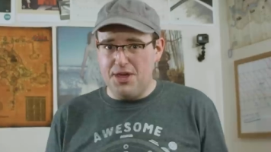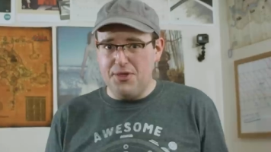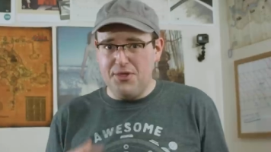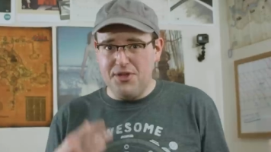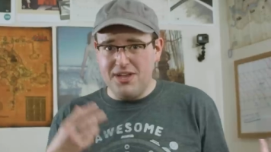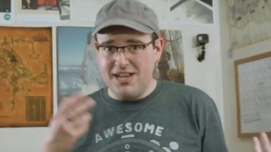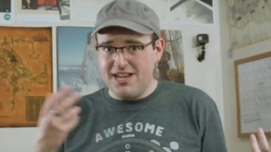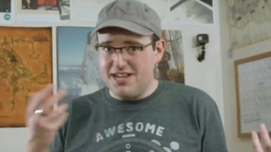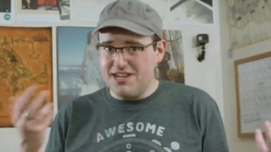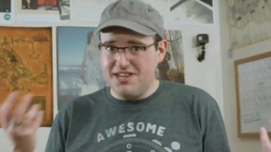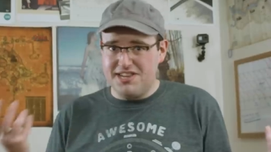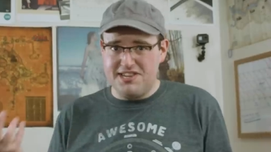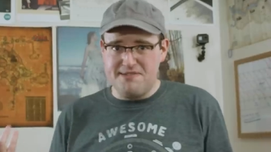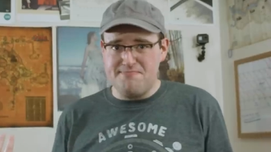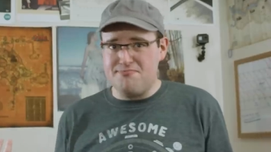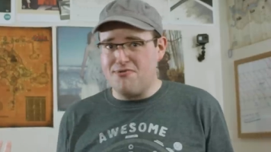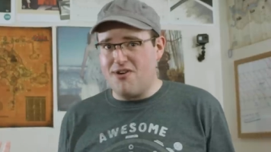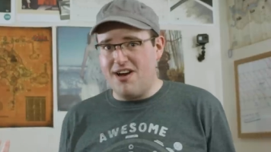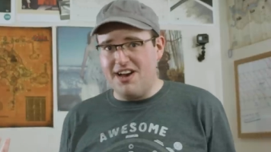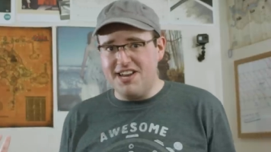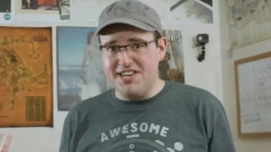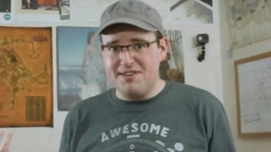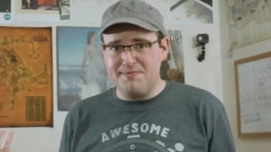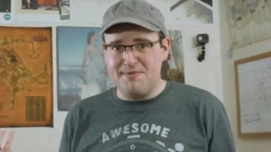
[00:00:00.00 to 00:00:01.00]
Nothing can
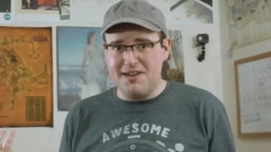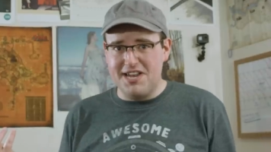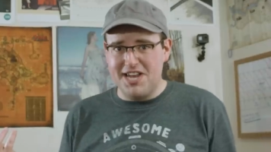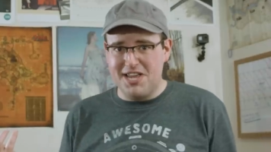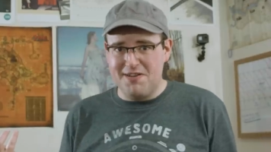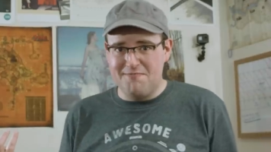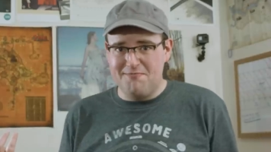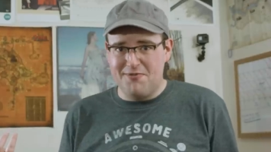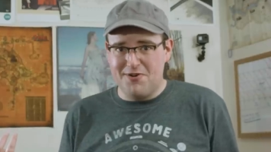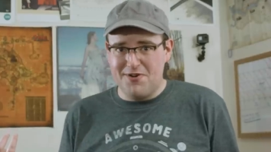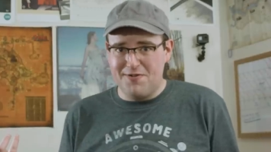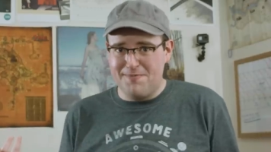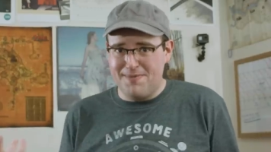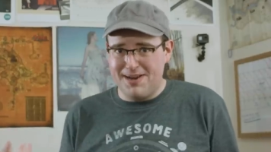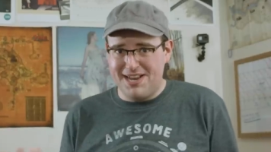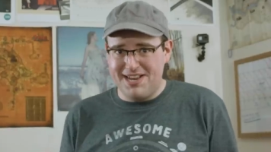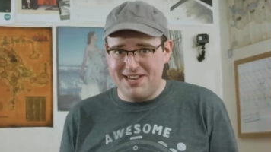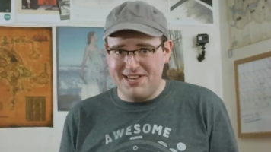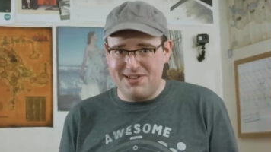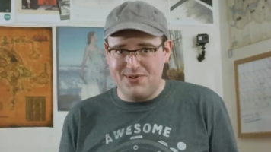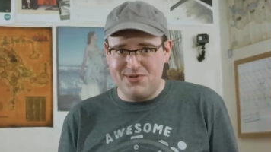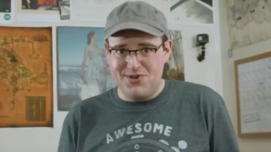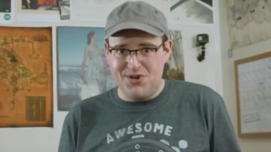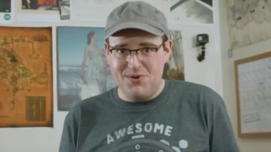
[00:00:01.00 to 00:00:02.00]
surprise me anymore
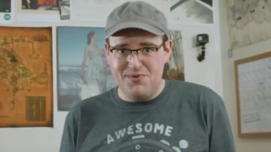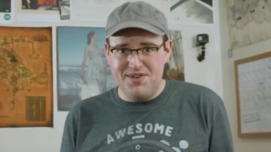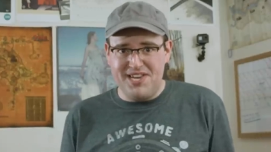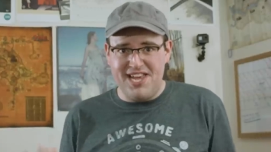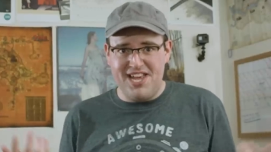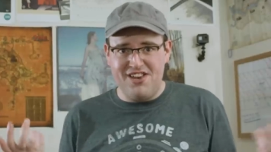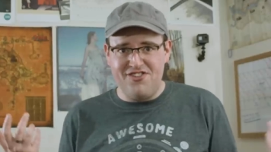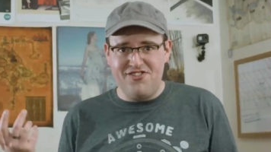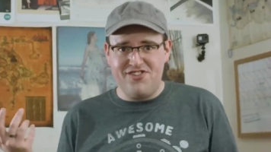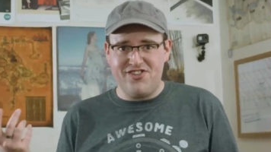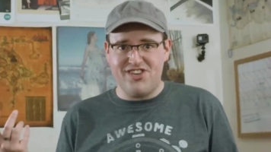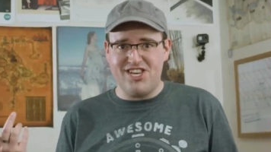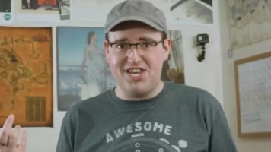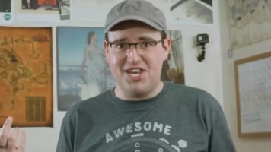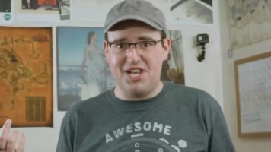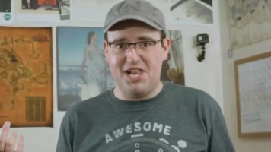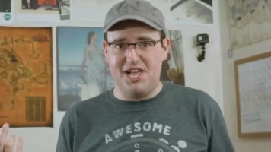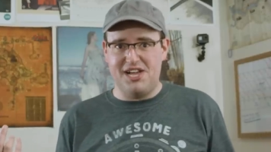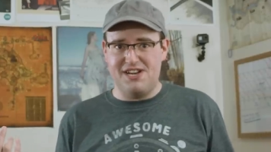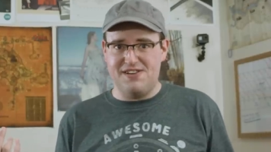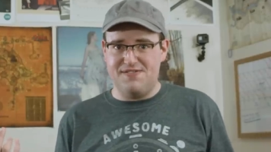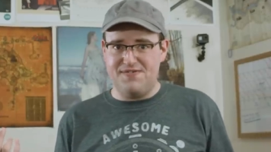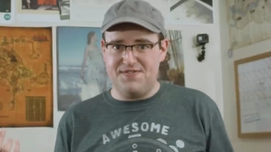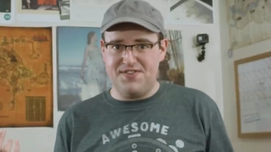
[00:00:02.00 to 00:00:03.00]
because there's no tension
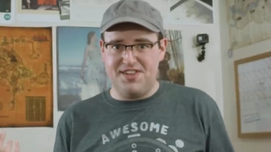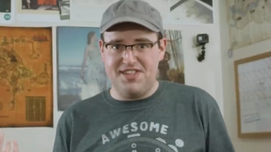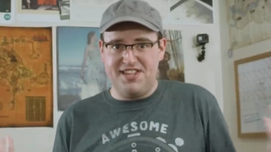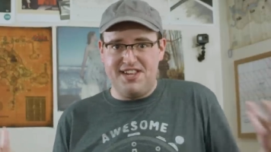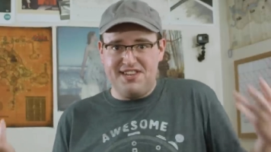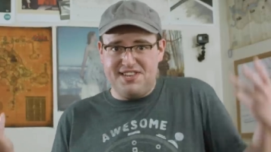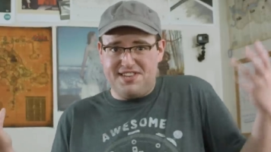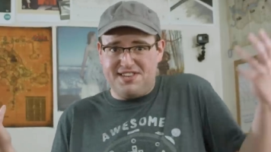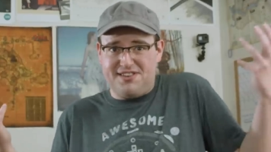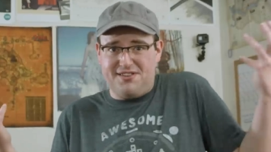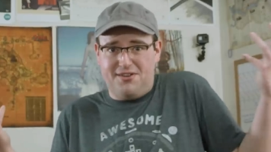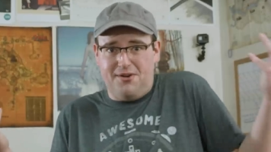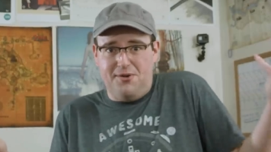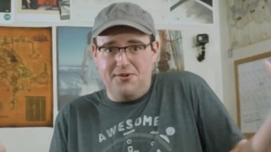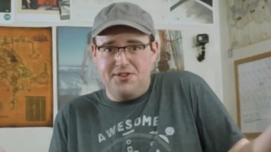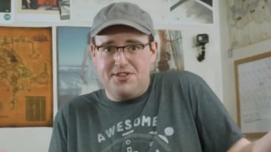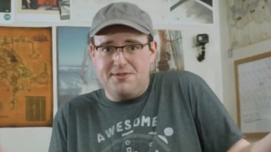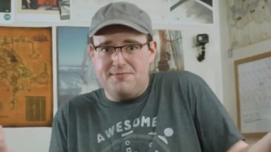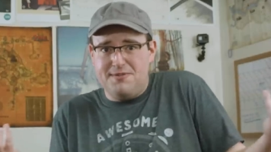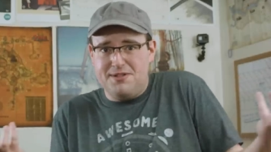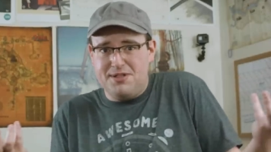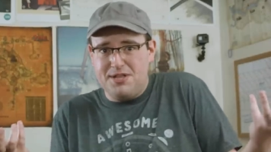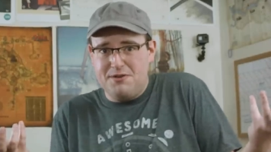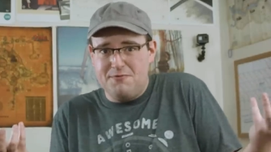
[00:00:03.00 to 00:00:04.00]
left, and that's
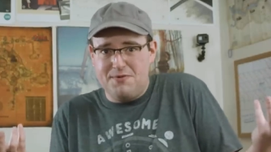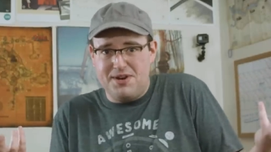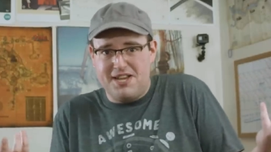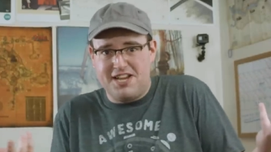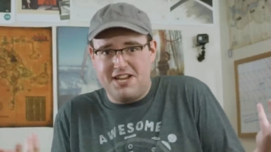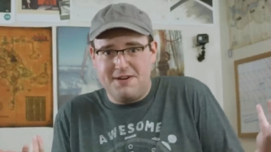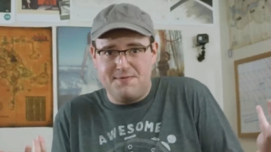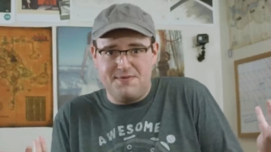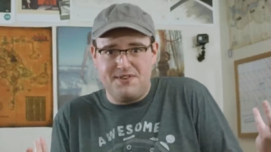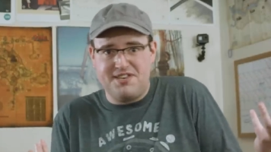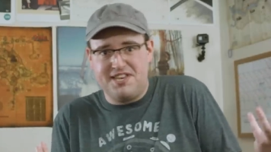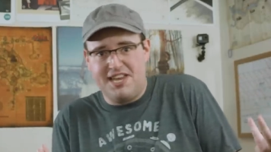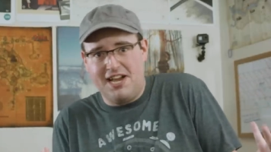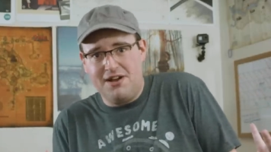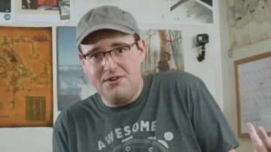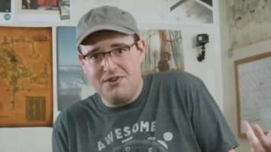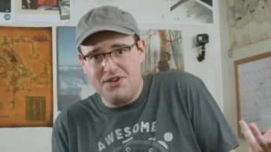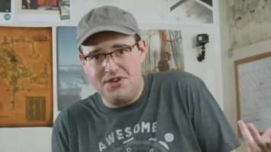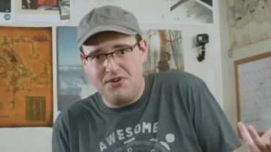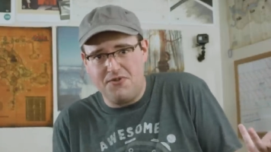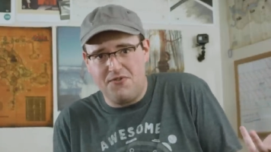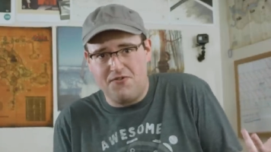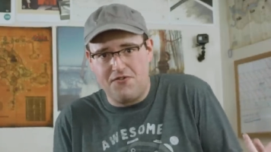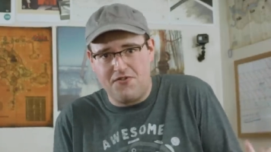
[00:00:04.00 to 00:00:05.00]
ultimately what it comes down
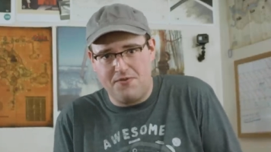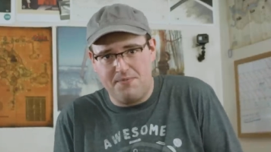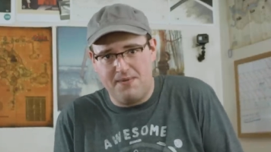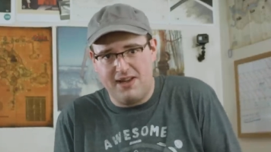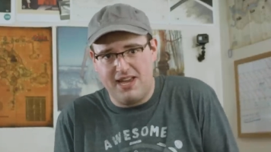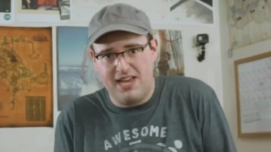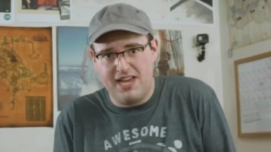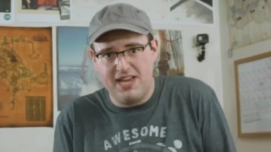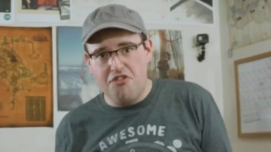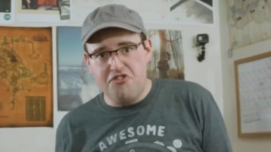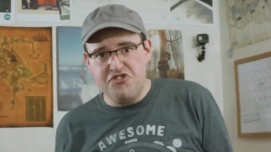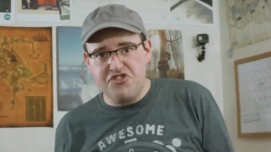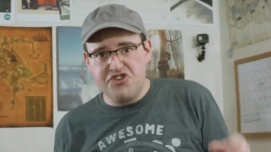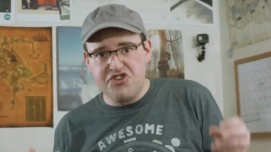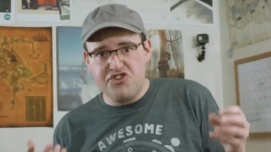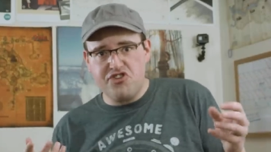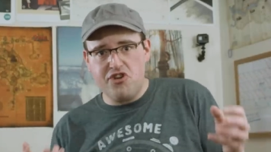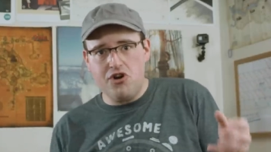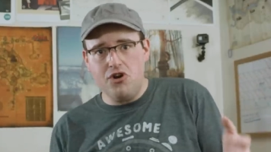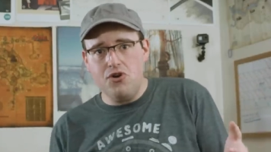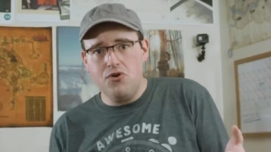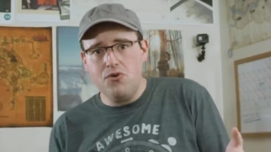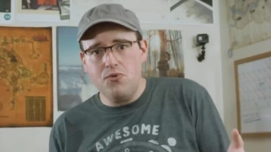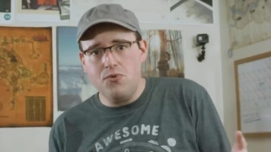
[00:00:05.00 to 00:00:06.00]
to for me. The
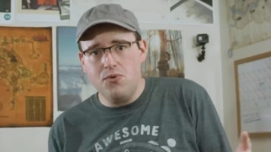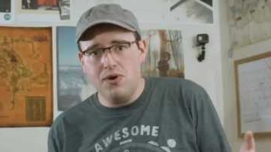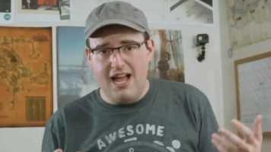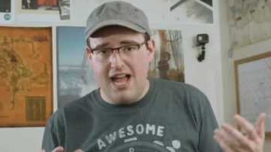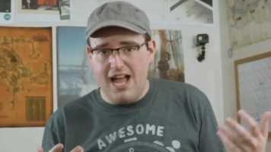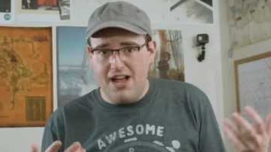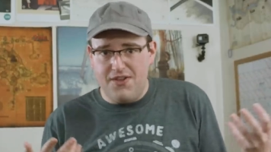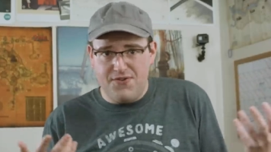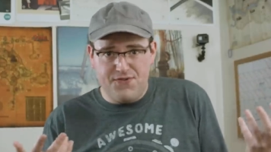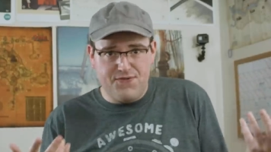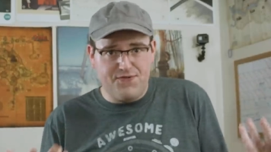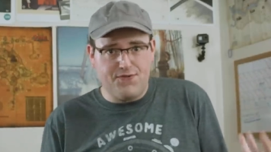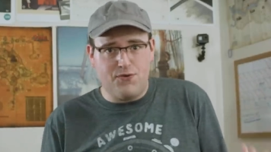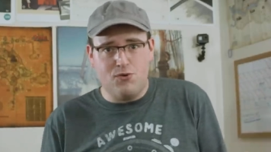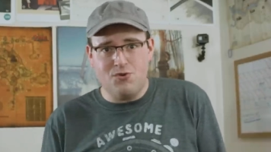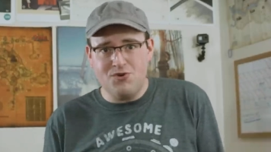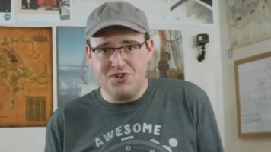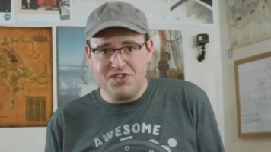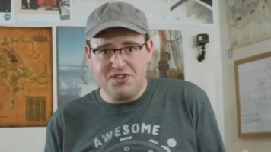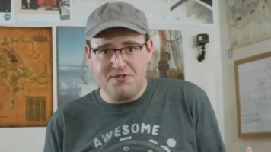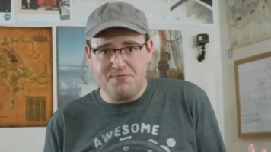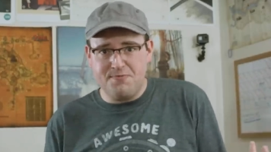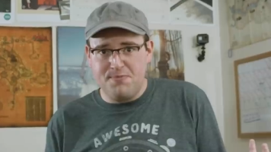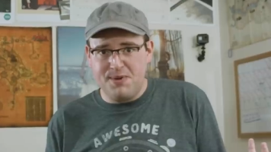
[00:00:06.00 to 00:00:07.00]
show has
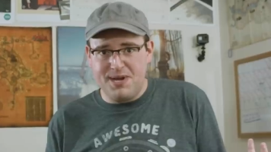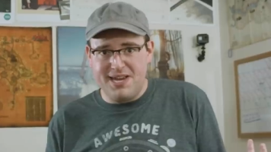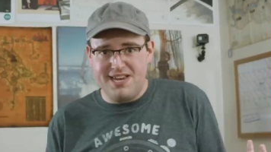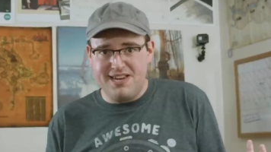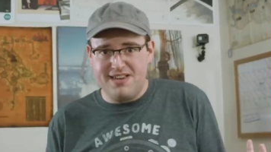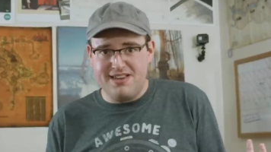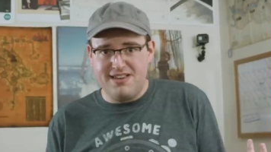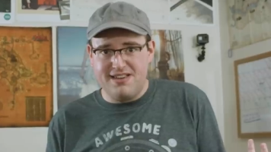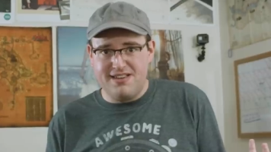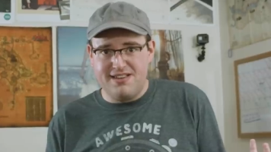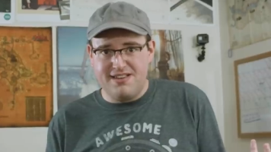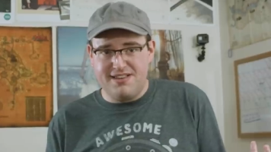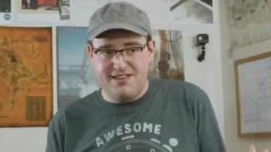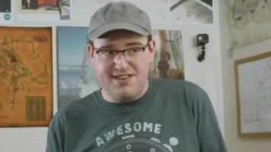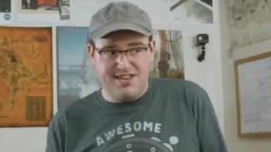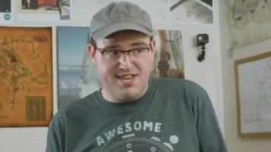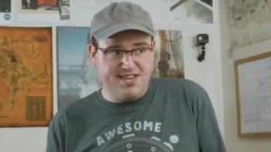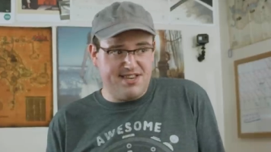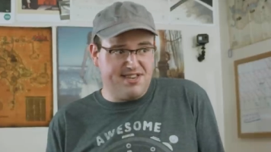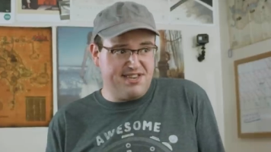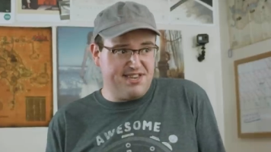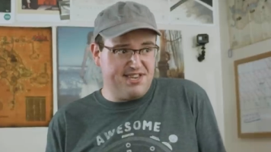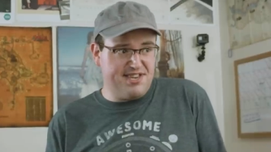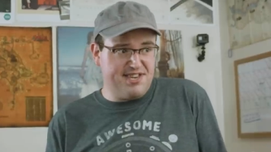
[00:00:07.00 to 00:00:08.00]
forced me
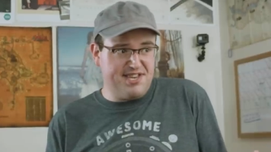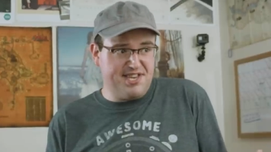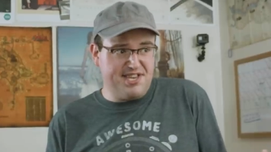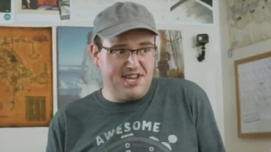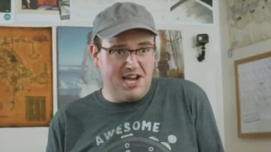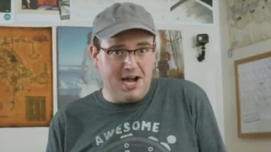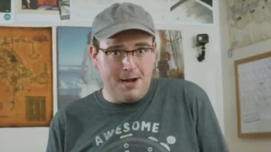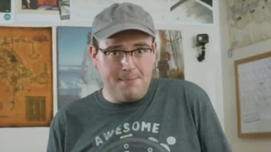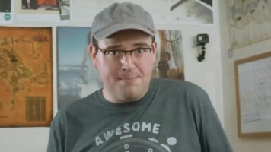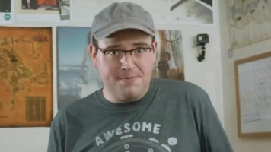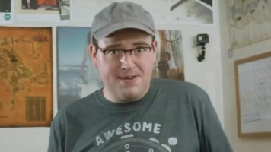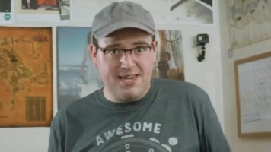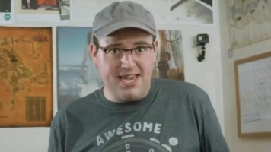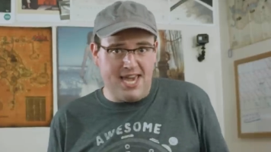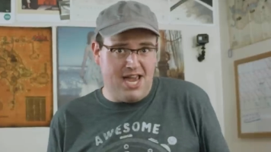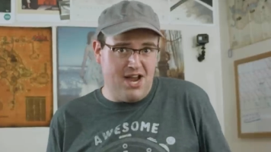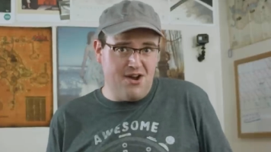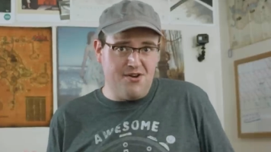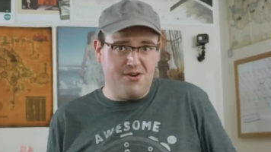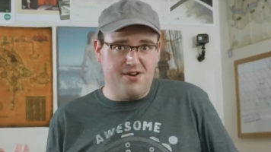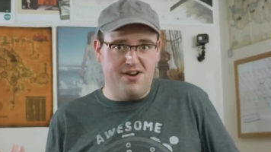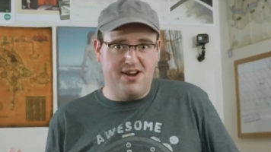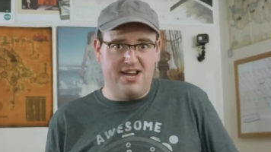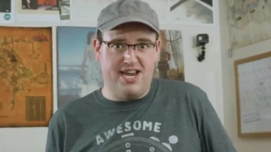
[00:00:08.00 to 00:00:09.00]
to stop
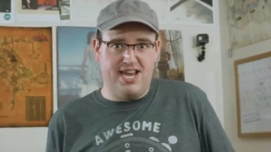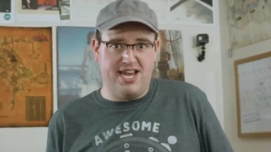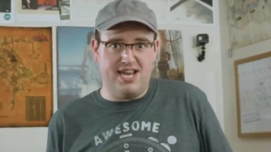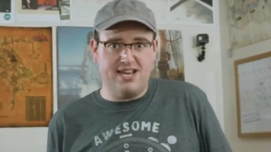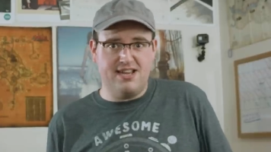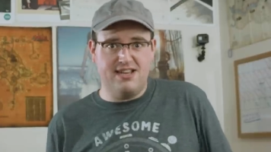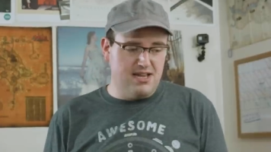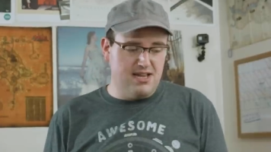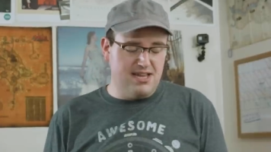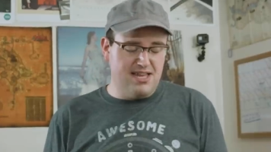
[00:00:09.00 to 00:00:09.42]
caring.